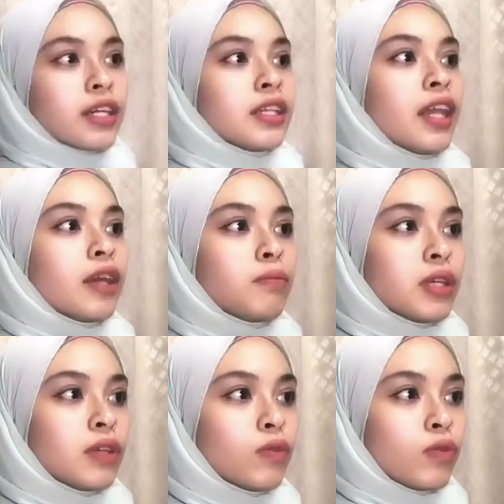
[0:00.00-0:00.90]
connect
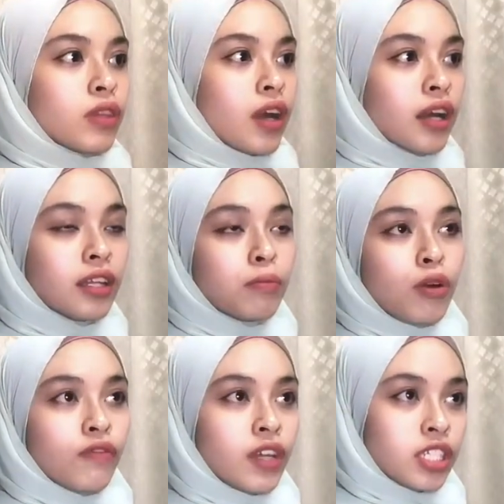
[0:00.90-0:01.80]
me with other
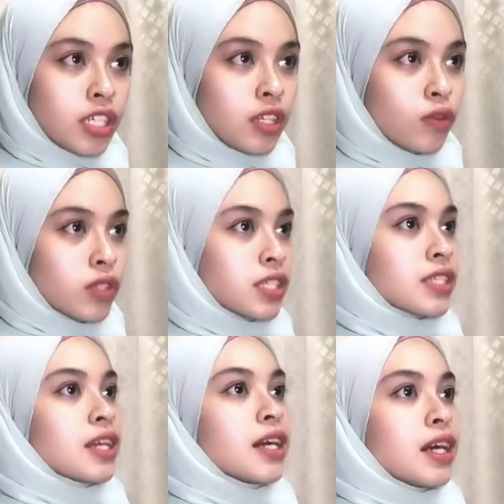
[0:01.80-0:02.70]
profession, which is
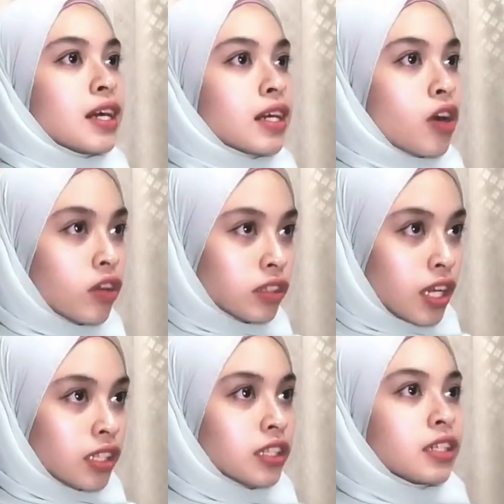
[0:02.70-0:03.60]

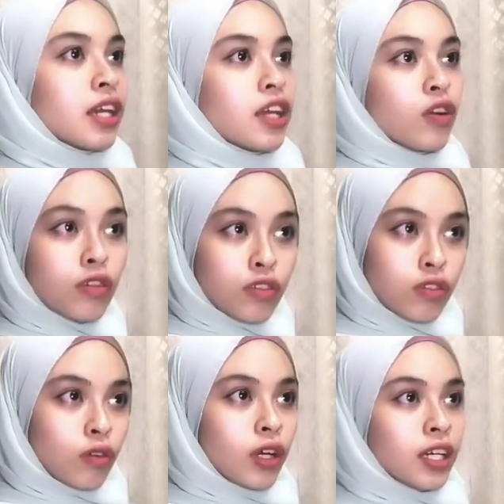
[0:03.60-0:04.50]
contractor and
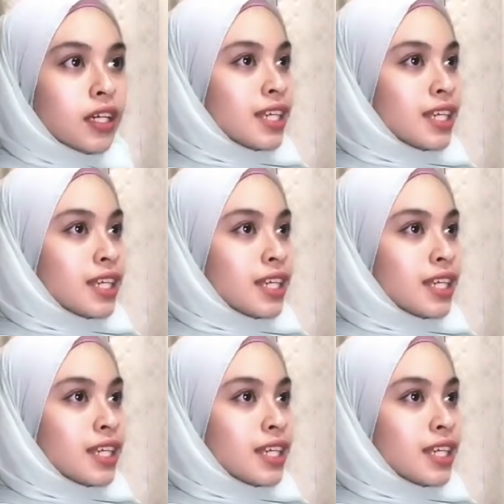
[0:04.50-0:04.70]
also a